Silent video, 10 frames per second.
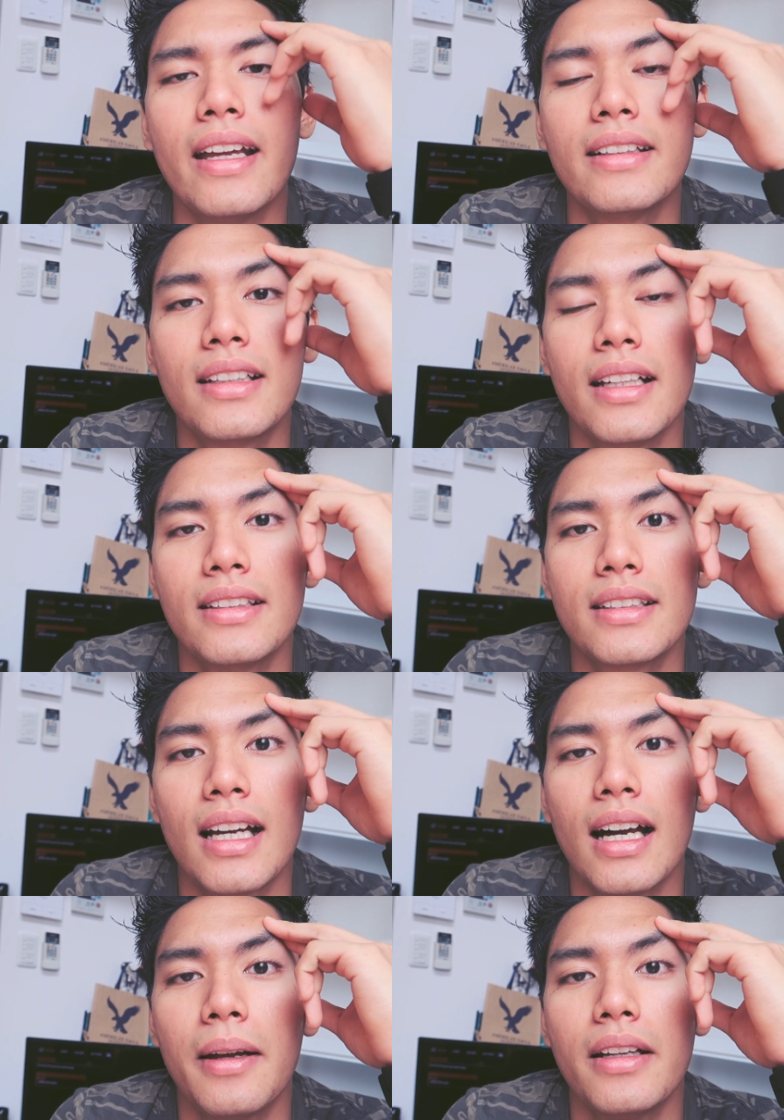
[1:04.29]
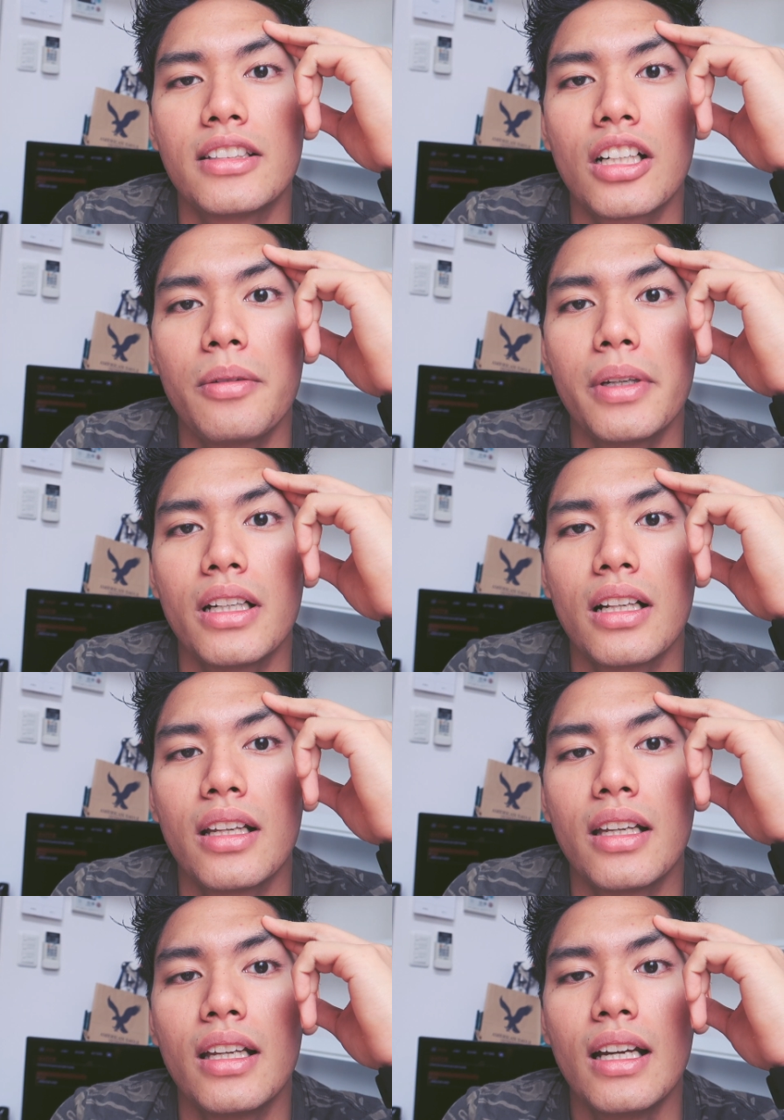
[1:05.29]
It's gonna
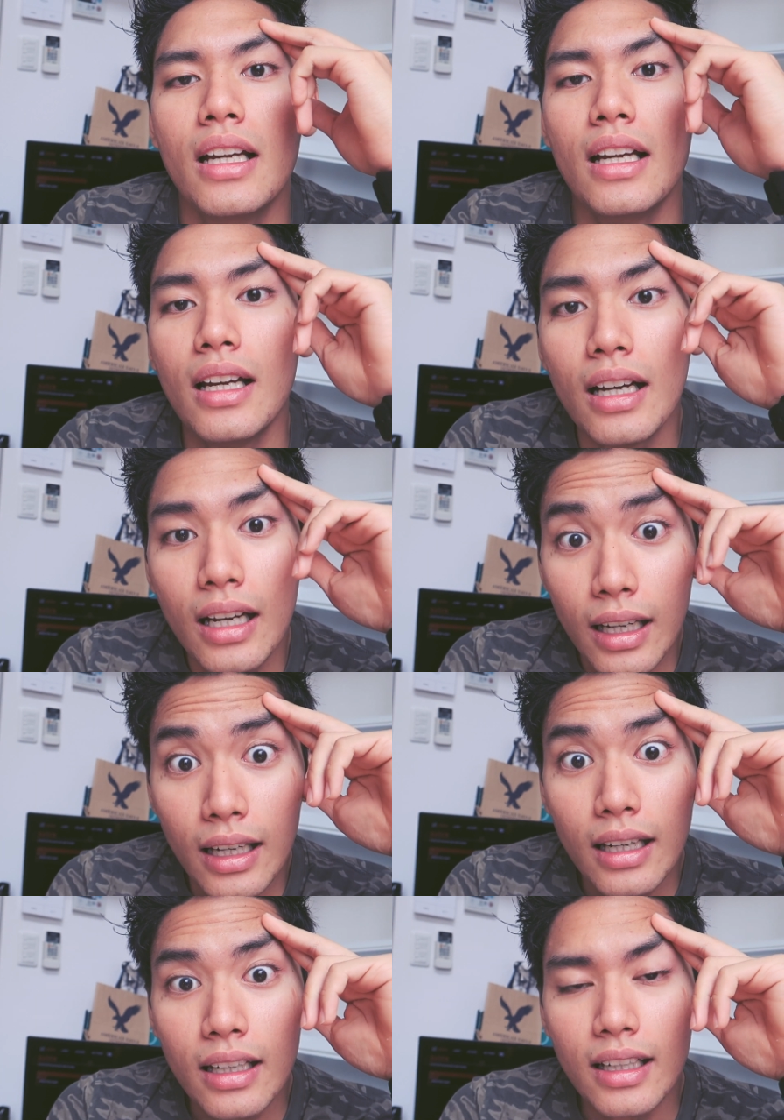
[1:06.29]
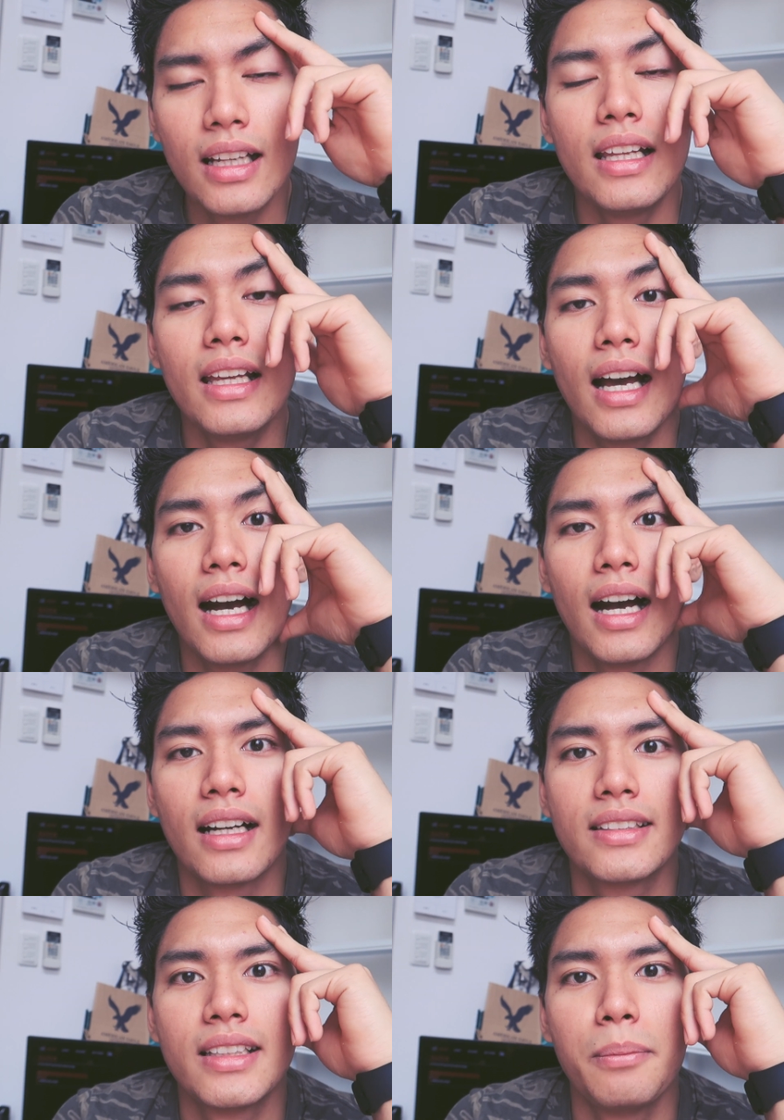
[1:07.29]
be really
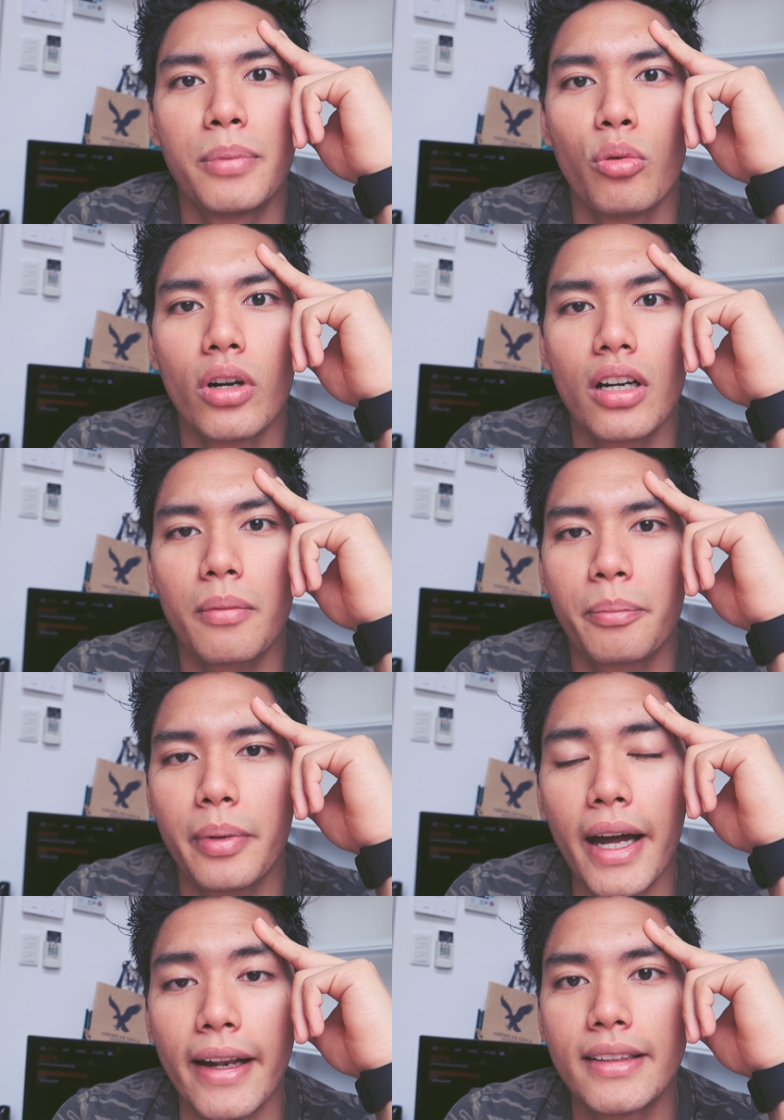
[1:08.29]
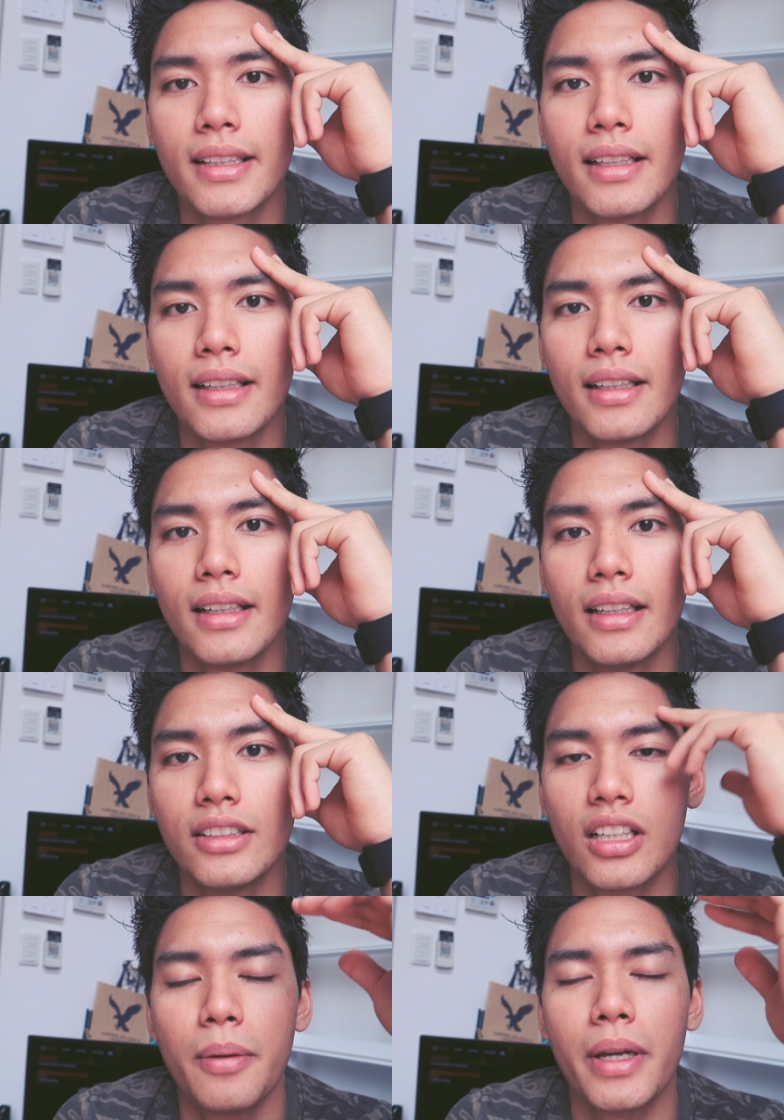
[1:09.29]
simple work, but
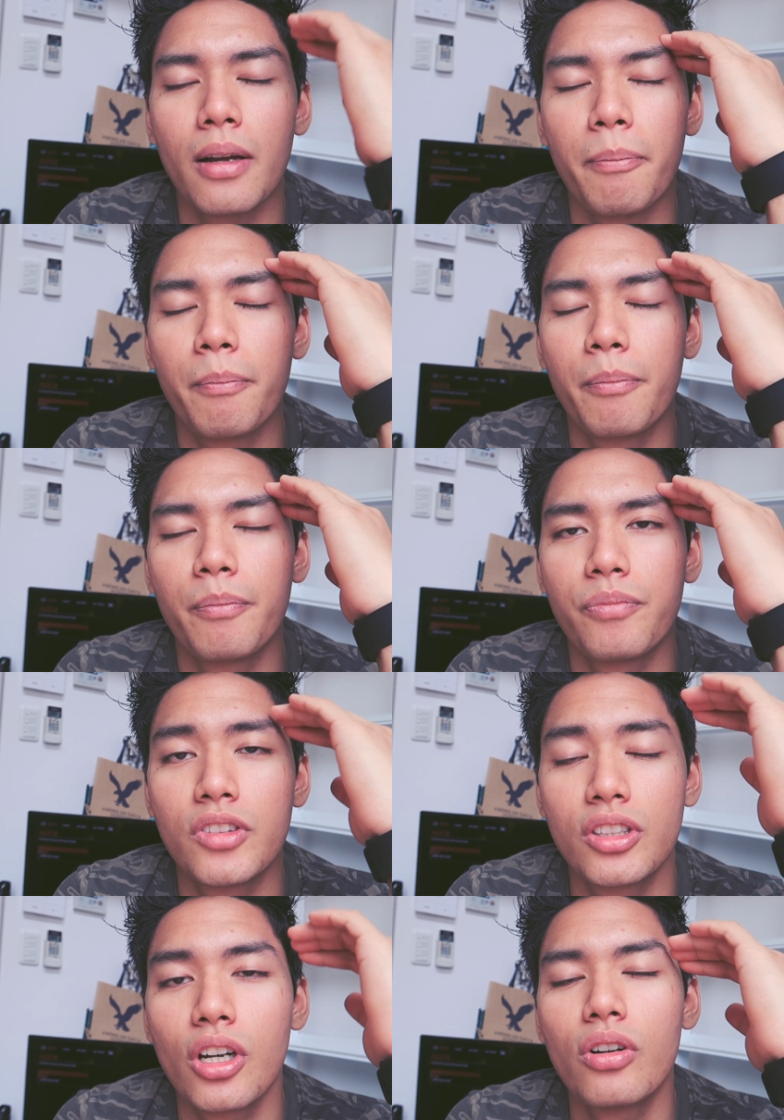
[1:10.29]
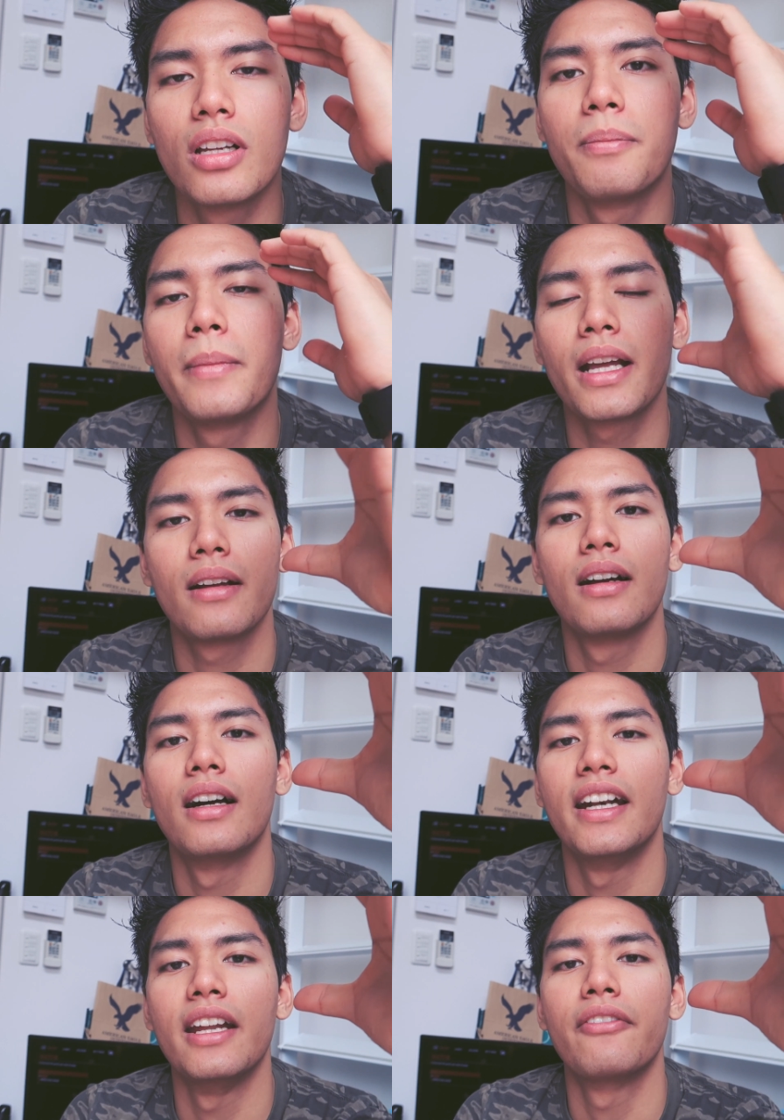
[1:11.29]
it's gonna totally make
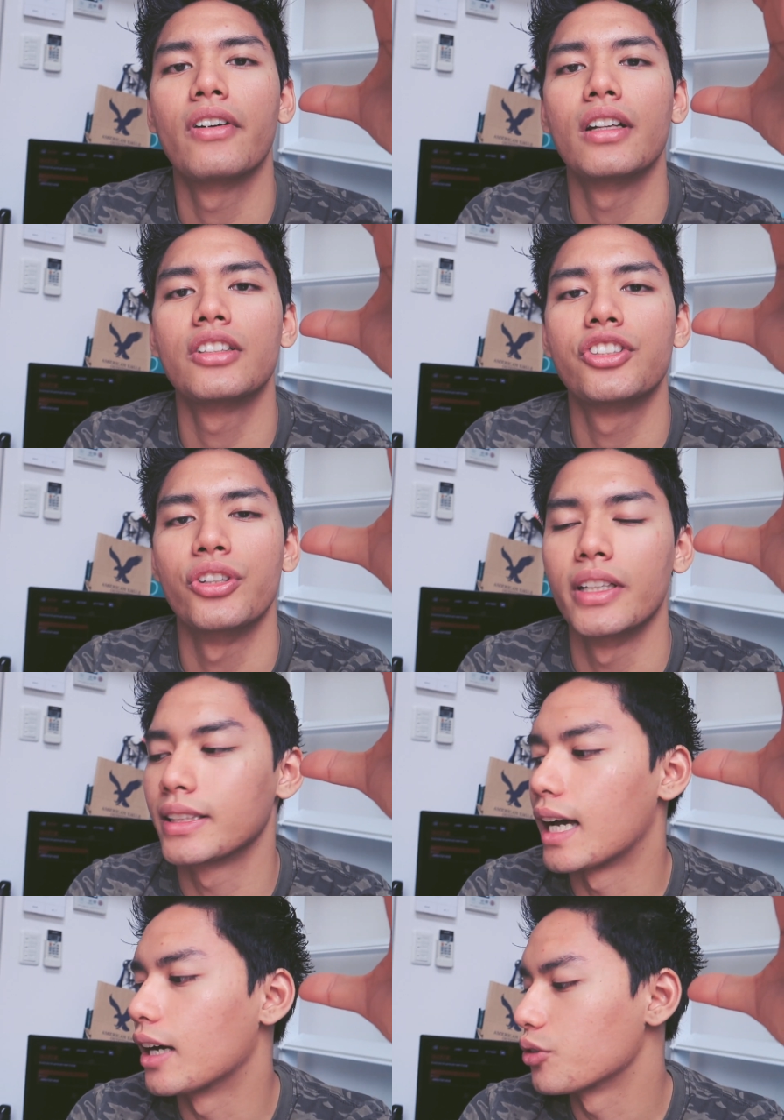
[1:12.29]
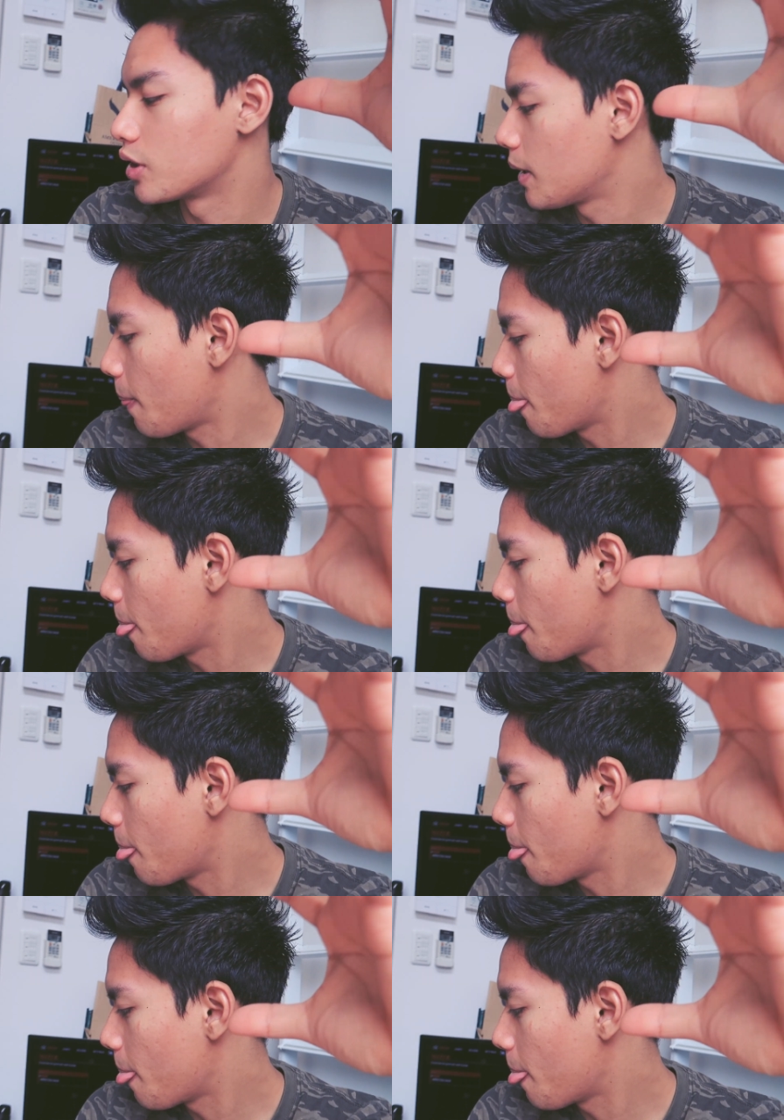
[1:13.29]
a difference to this house.